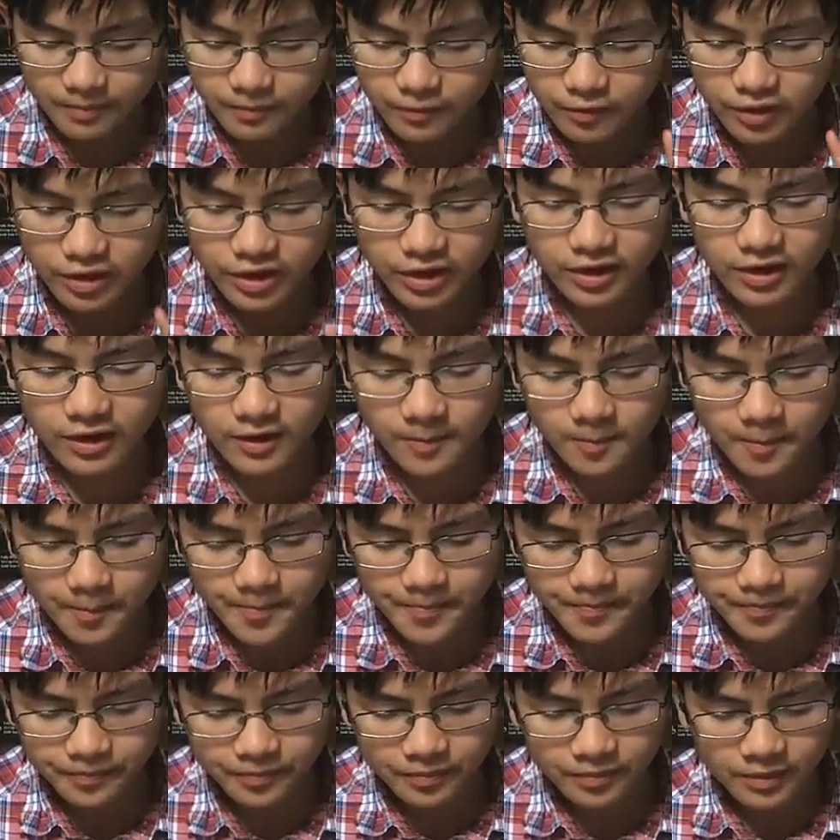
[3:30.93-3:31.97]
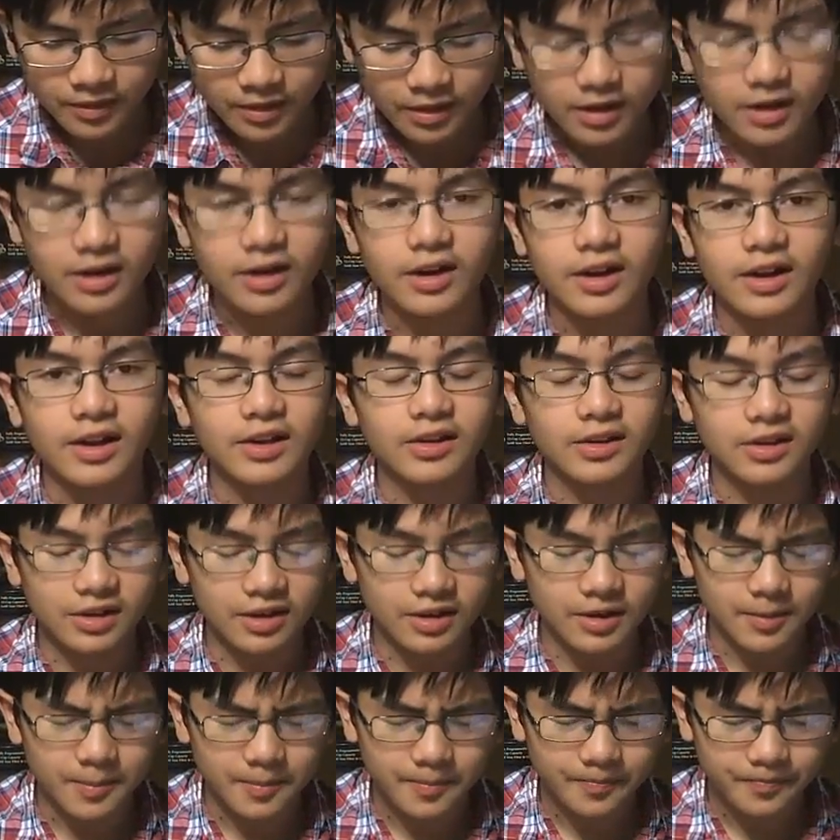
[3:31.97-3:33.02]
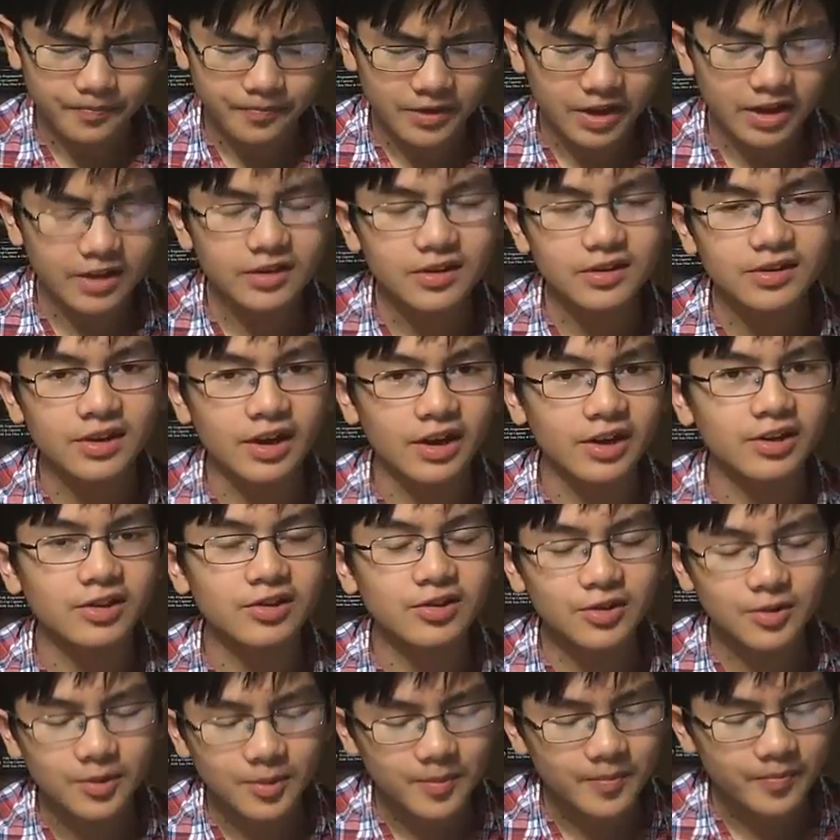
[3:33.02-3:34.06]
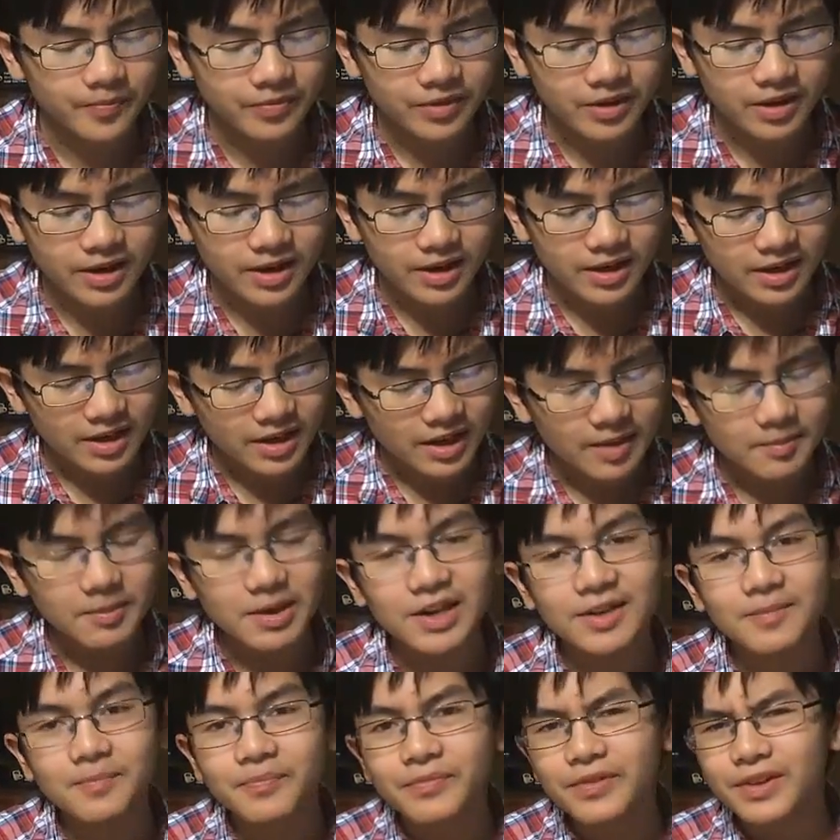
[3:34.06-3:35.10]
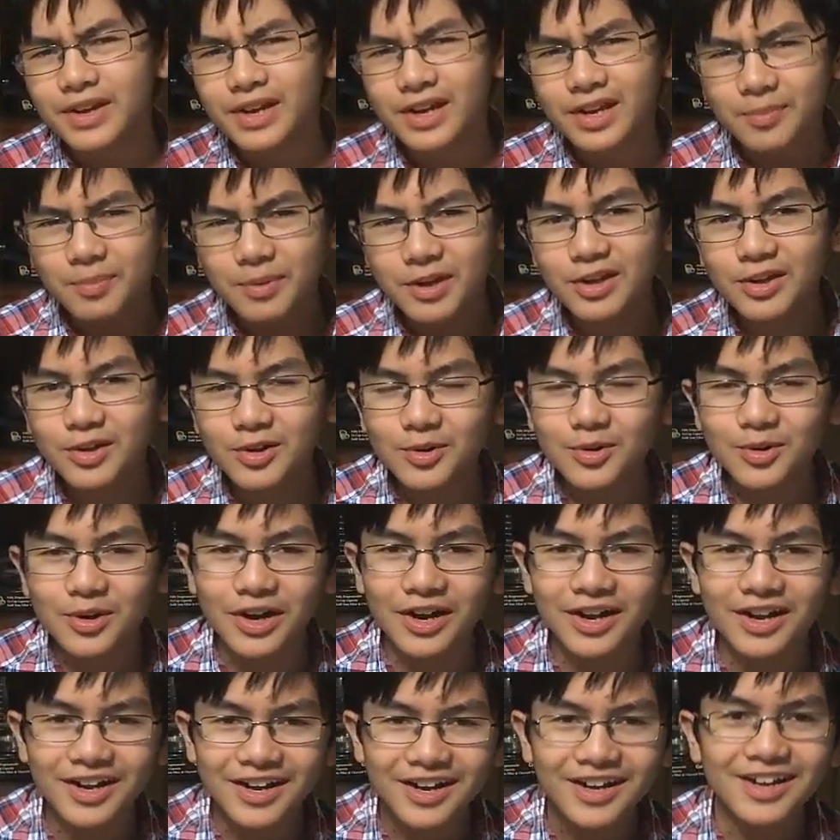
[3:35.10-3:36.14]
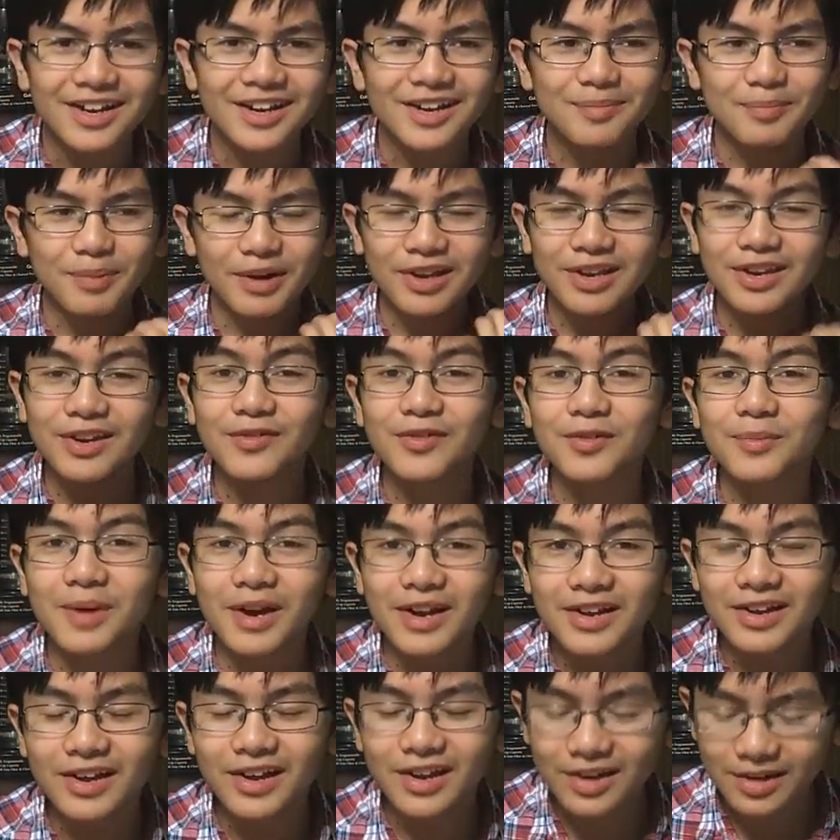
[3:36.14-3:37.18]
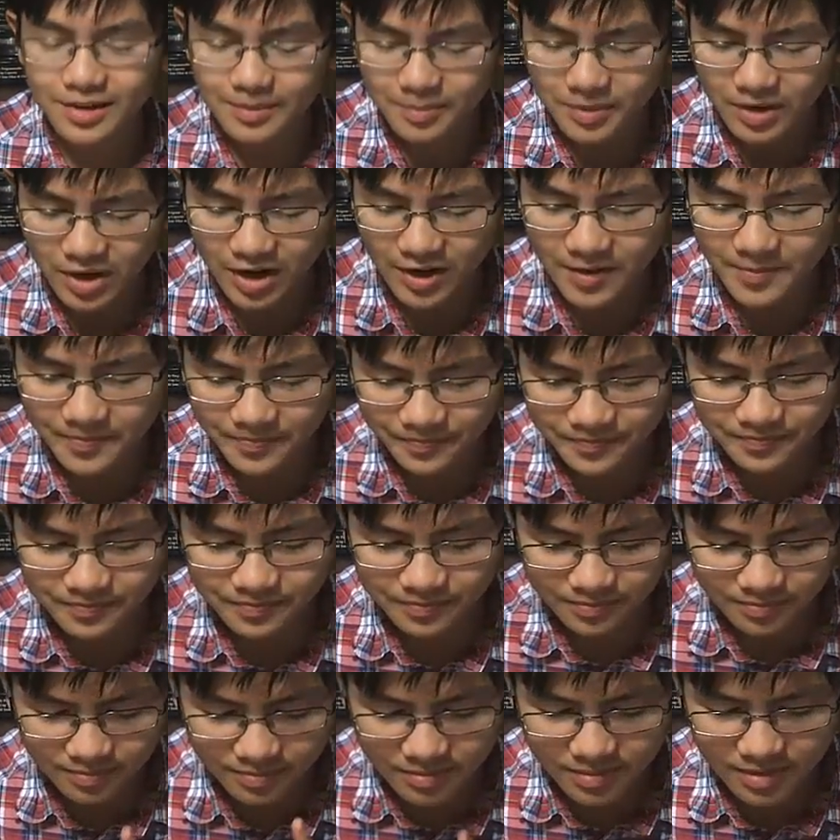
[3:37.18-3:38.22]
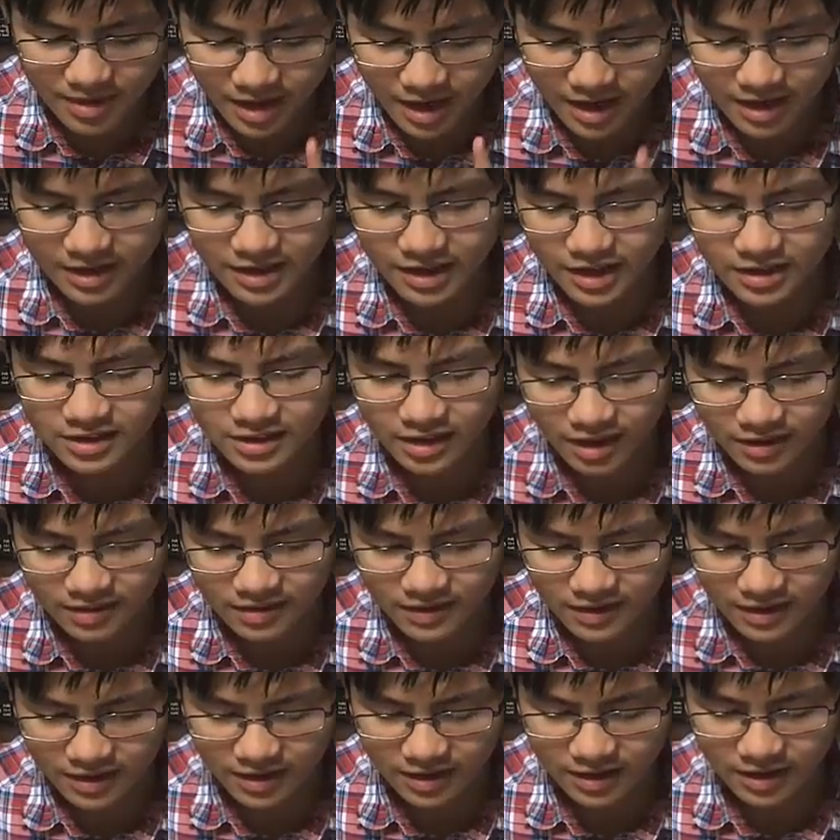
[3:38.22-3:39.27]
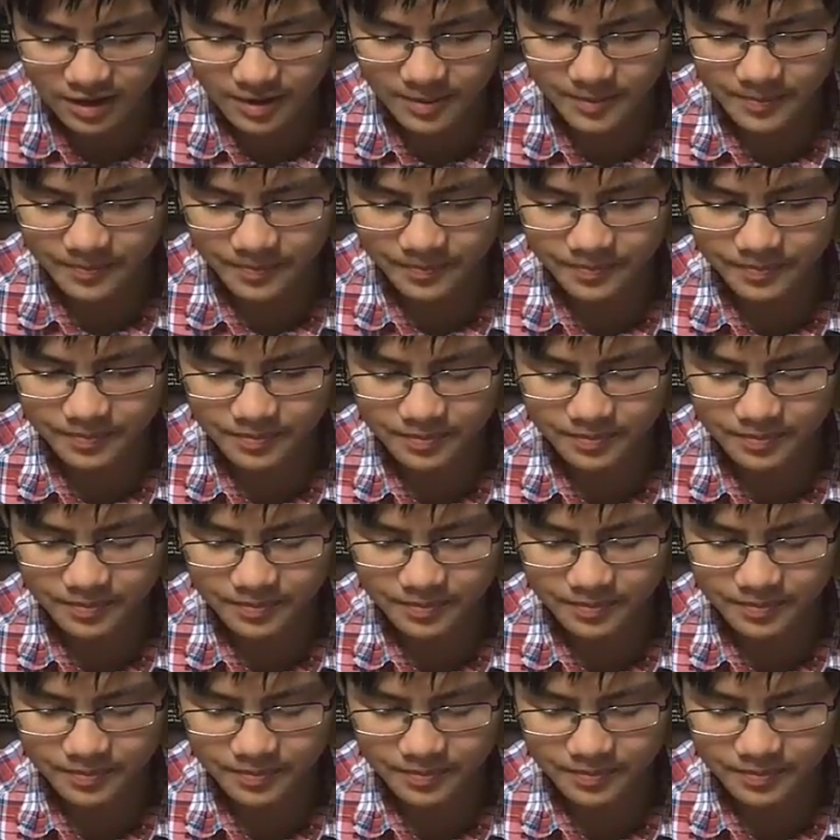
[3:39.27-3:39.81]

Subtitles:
Really good. I like the texture. I mean, it's a bit too spicy for my taste, but I like that I